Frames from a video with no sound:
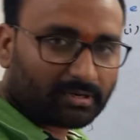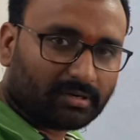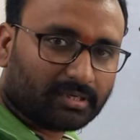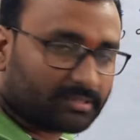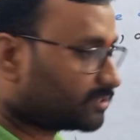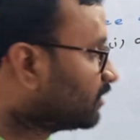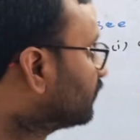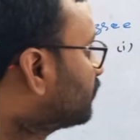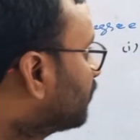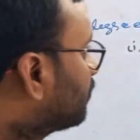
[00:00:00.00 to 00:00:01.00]
not,
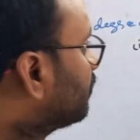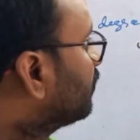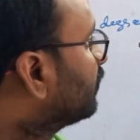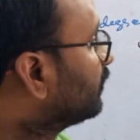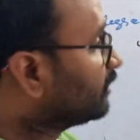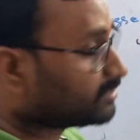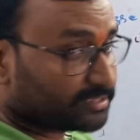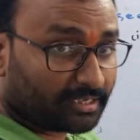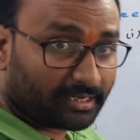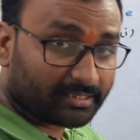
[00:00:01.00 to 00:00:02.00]
and check is
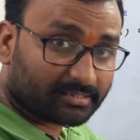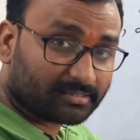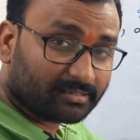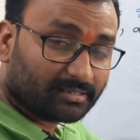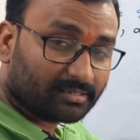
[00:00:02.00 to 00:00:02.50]
there h